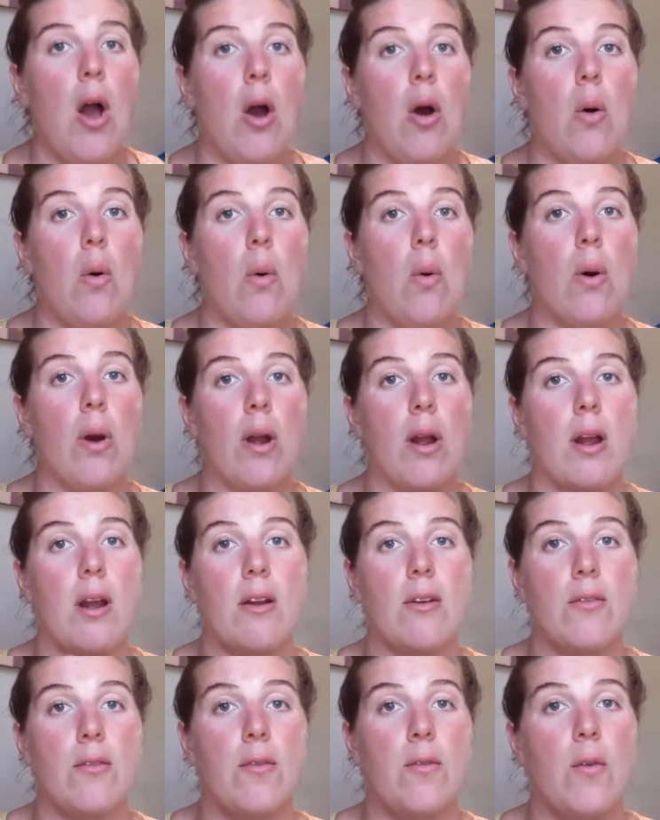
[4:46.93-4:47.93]

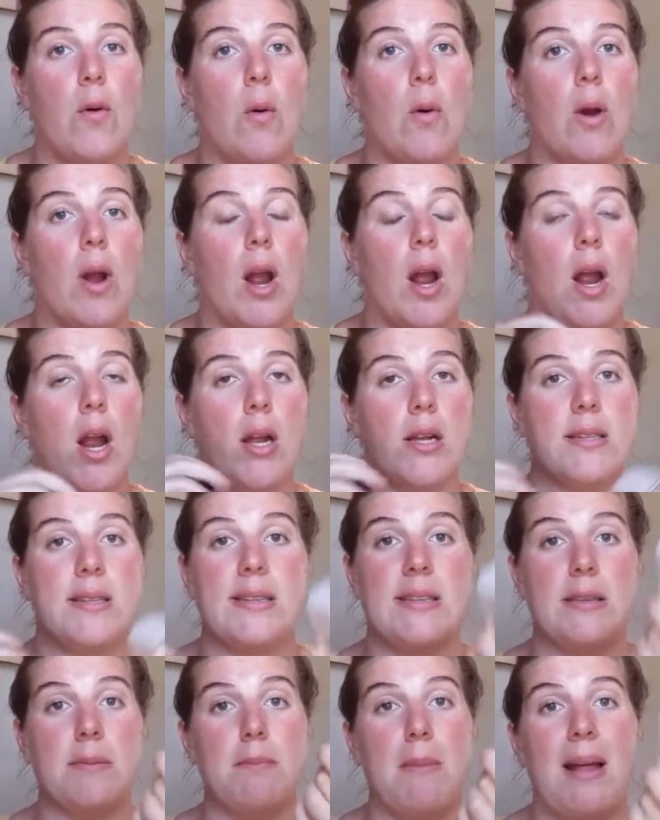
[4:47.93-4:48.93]
or for
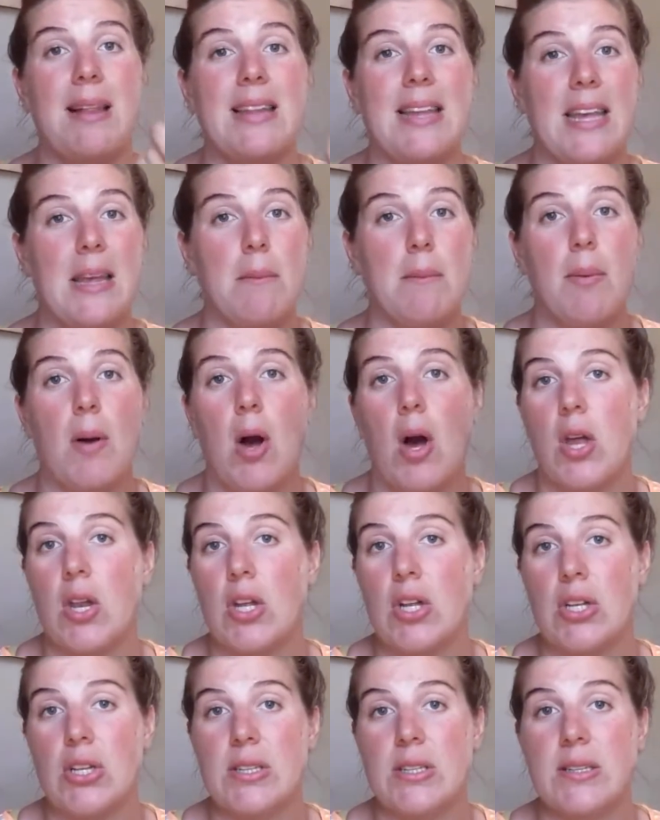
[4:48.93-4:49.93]
smelling
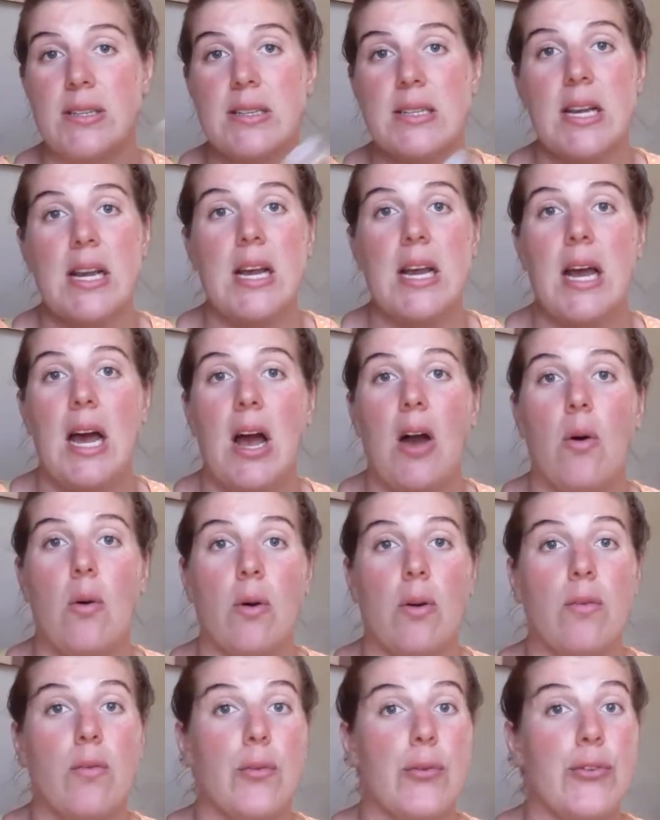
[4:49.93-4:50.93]
bottles,
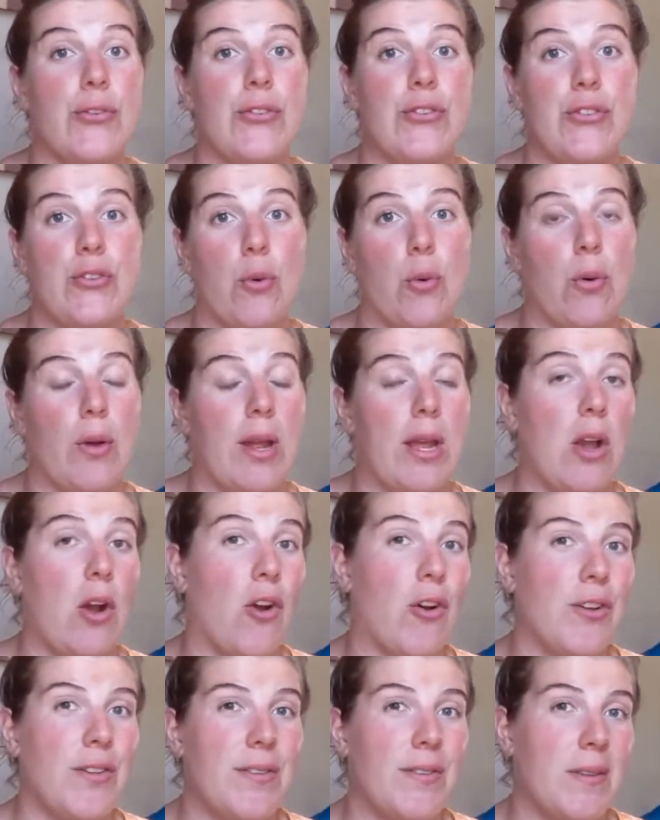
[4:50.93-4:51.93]
or for storing
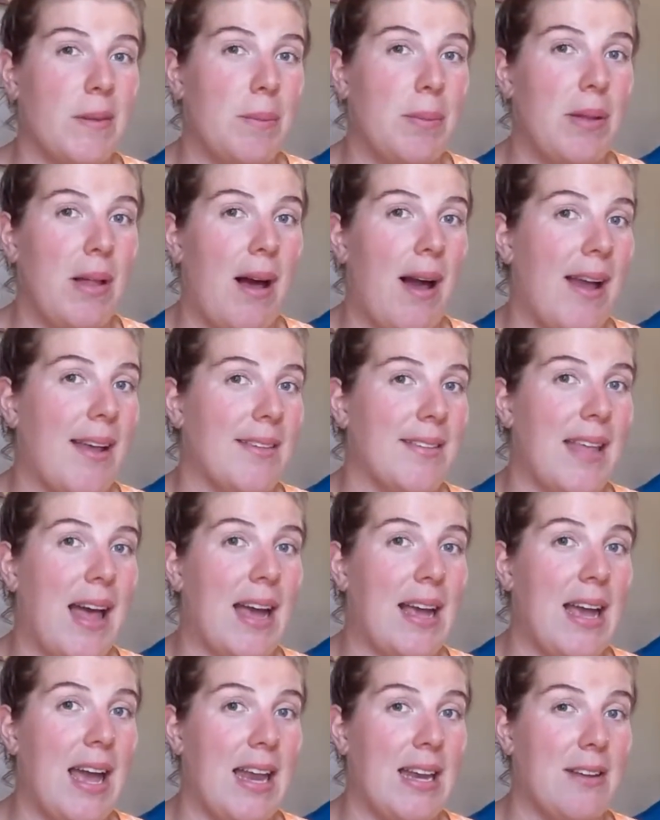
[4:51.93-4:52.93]
art supplies,
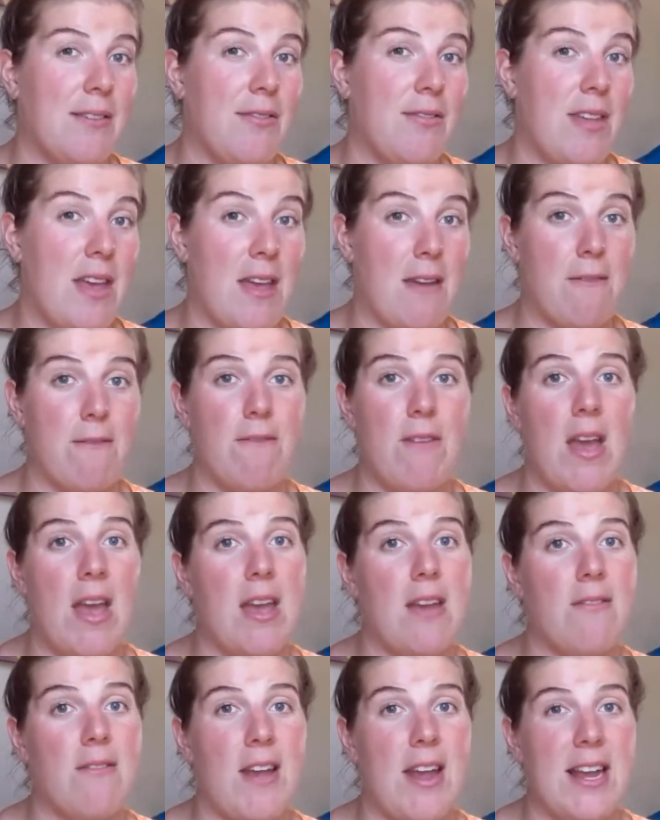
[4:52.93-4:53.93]
that kind of thing.
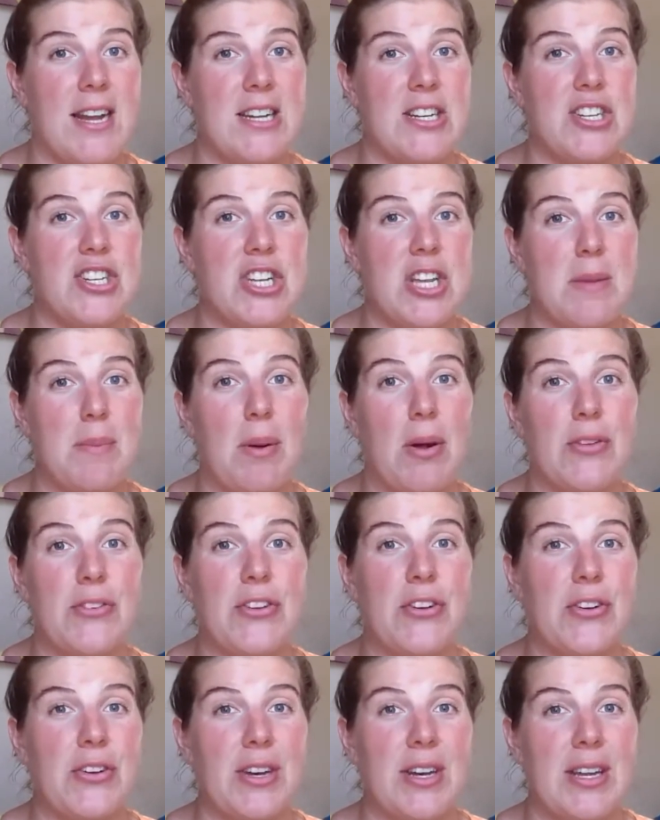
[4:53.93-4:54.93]
Very, very cheap
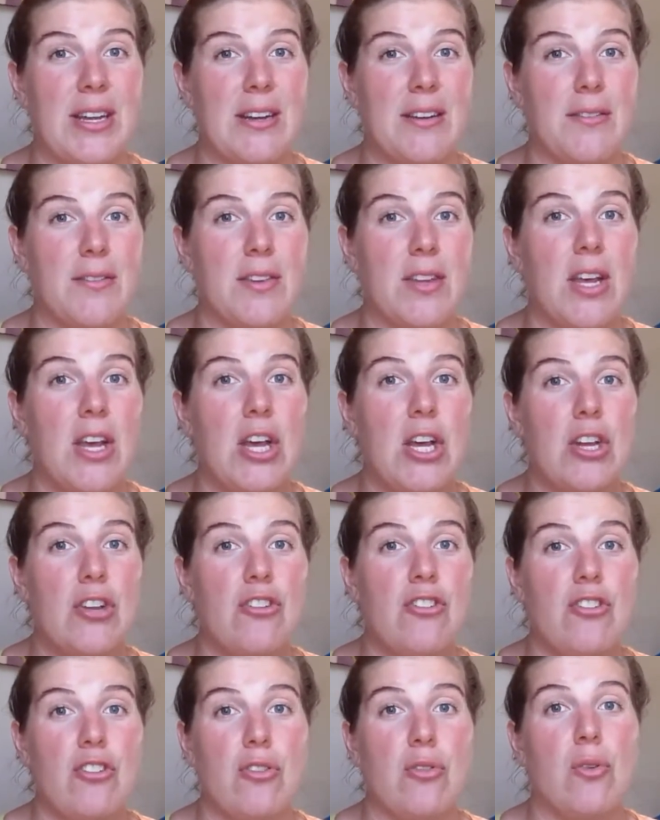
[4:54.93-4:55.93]
alternatives
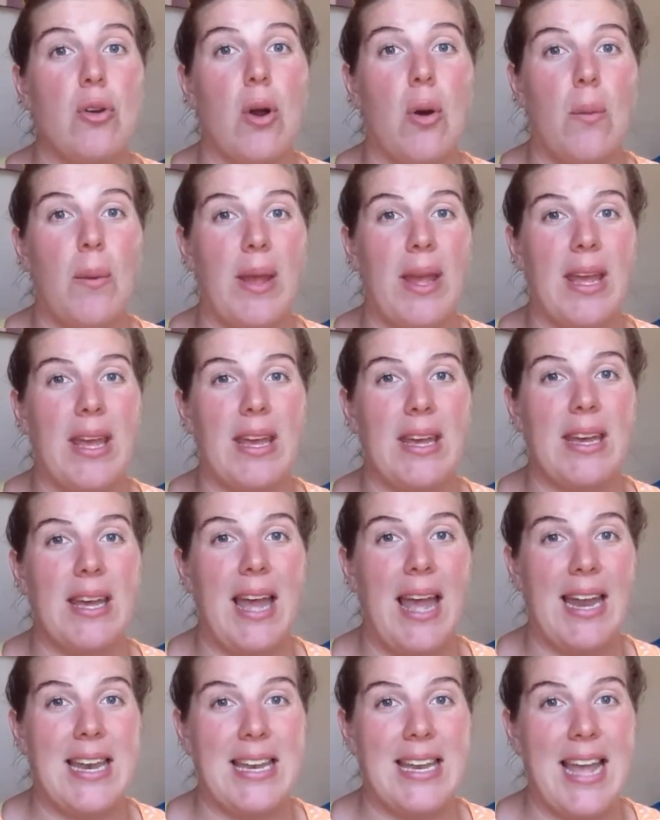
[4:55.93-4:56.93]
to going
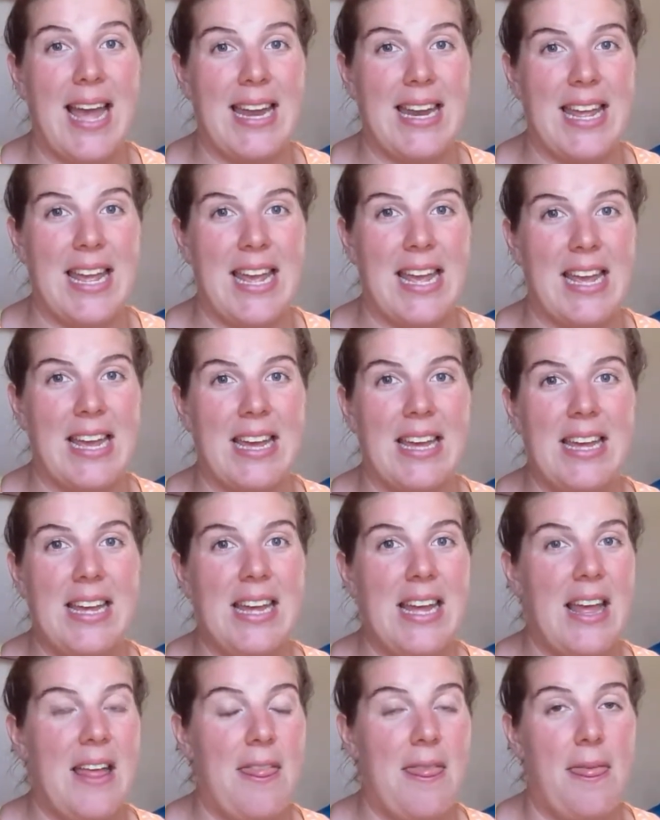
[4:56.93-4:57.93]
and getting
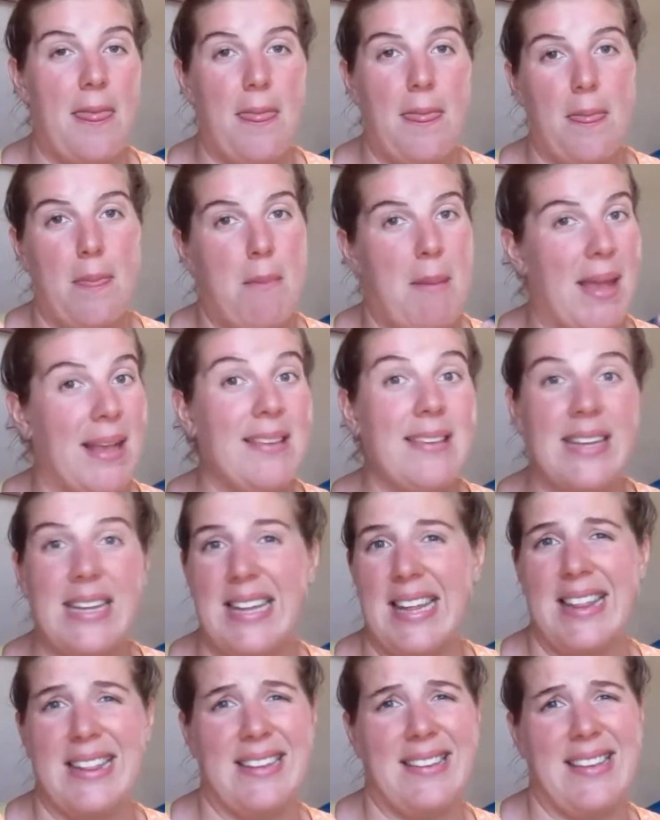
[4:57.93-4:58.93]

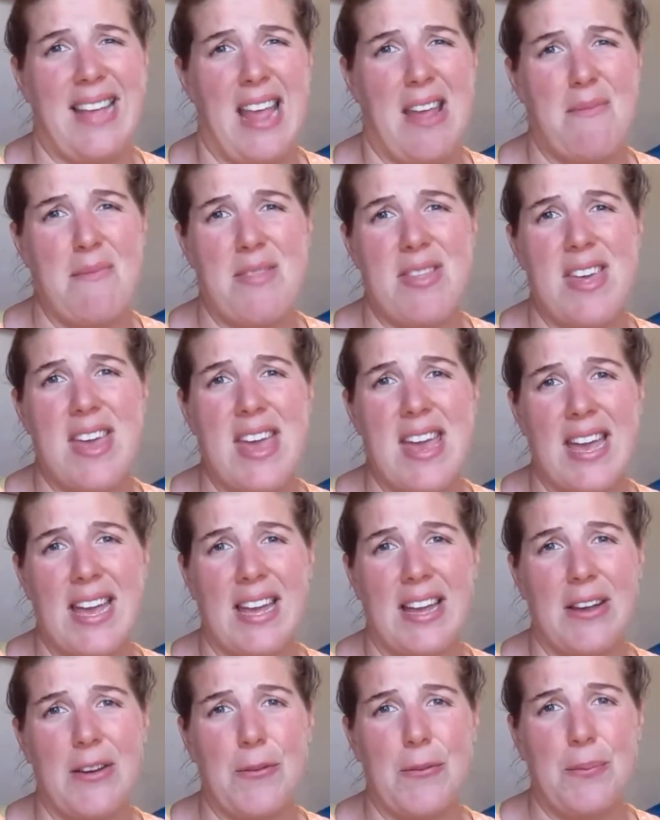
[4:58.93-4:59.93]
basically the same
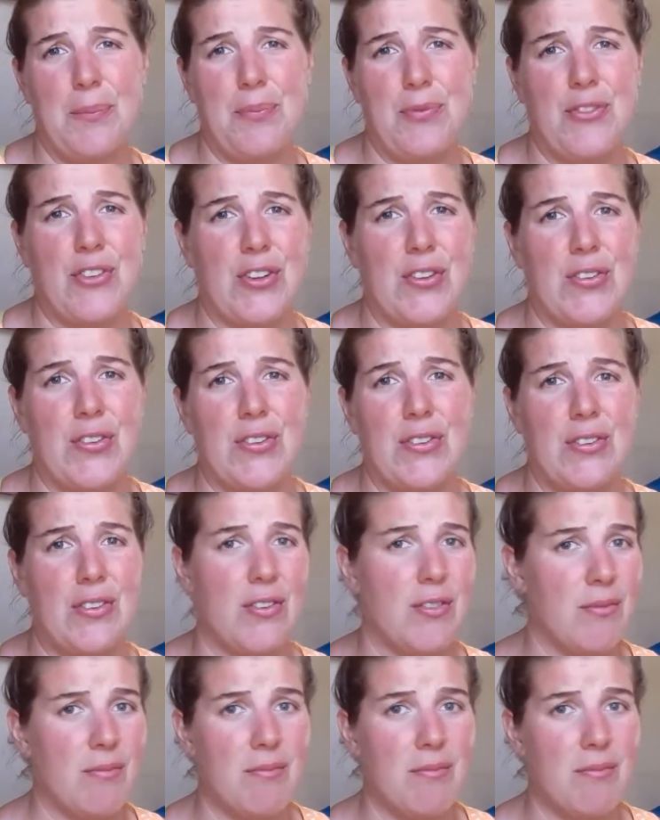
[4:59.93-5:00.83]
thing, just